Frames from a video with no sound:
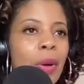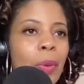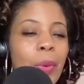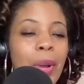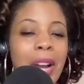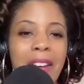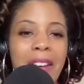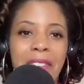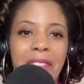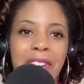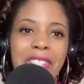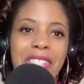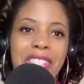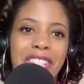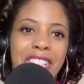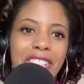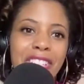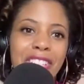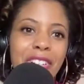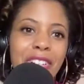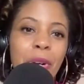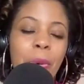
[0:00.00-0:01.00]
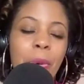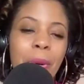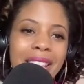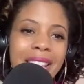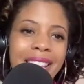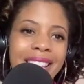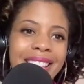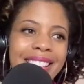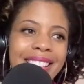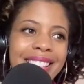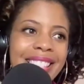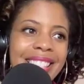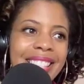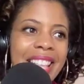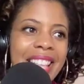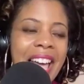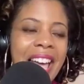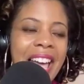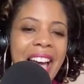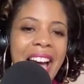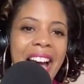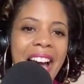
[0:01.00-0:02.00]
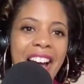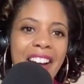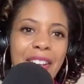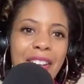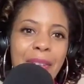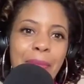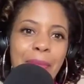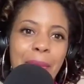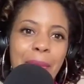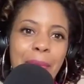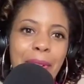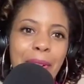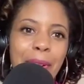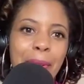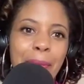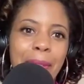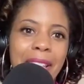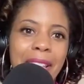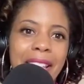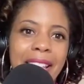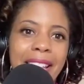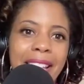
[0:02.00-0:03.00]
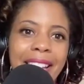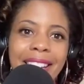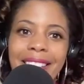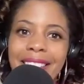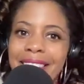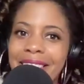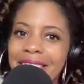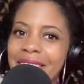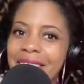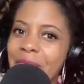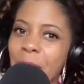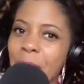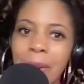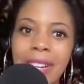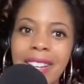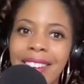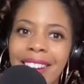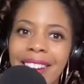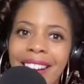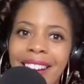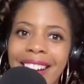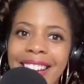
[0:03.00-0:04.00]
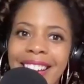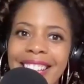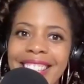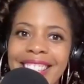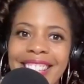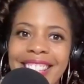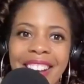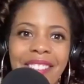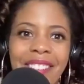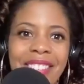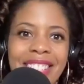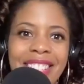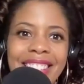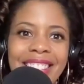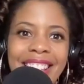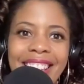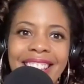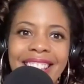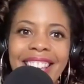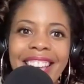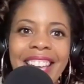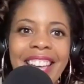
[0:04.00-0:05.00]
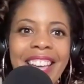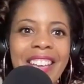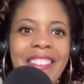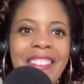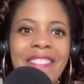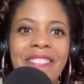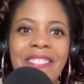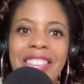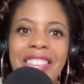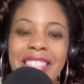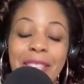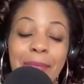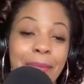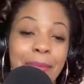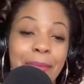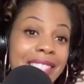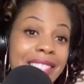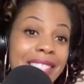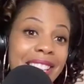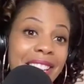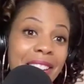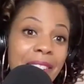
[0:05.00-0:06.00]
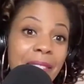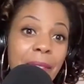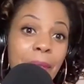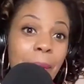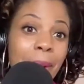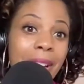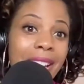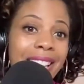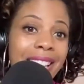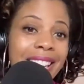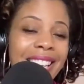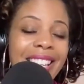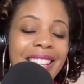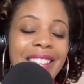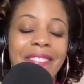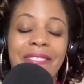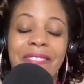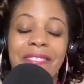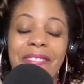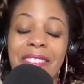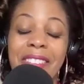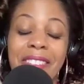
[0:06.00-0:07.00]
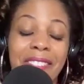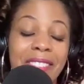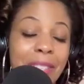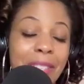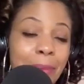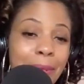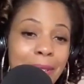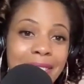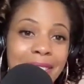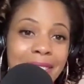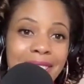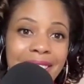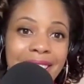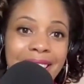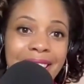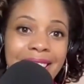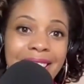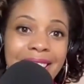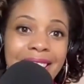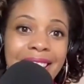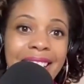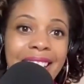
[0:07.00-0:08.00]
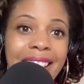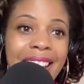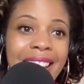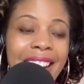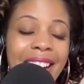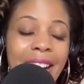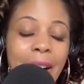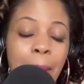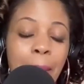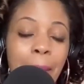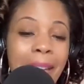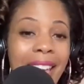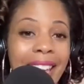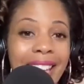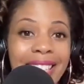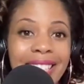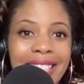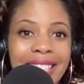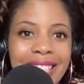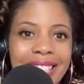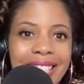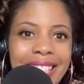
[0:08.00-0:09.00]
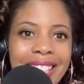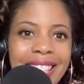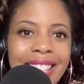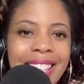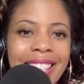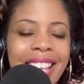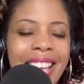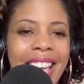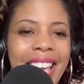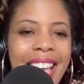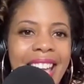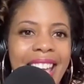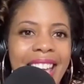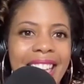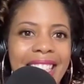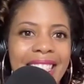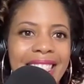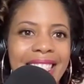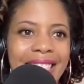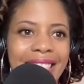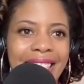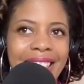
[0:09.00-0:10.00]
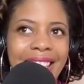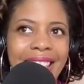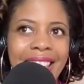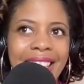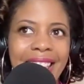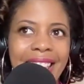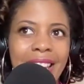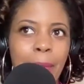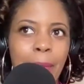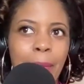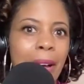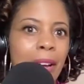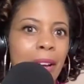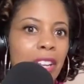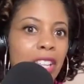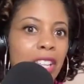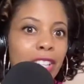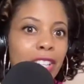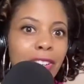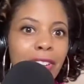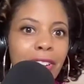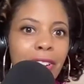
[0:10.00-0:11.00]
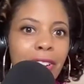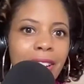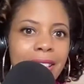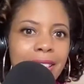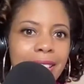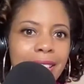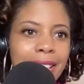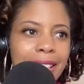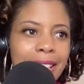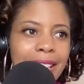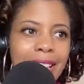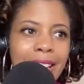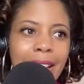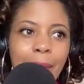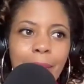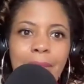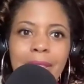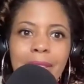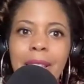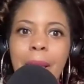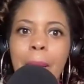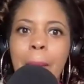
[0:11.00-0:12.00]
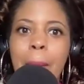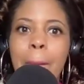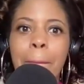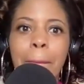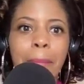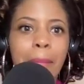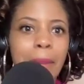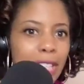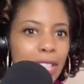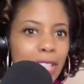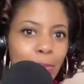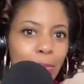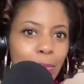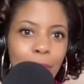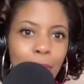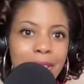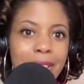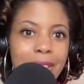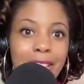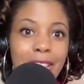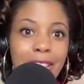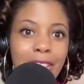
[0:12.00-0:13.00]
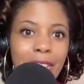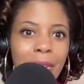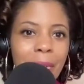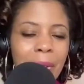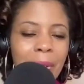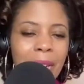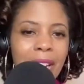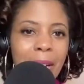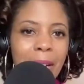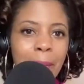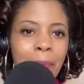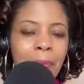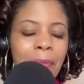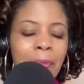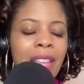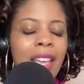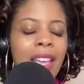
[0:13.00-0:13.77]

When I first took your quiz, I remember being disorganized. I was like 50% avoidant, 50% anxious. And then about a year ago, I took it and I was much more secure.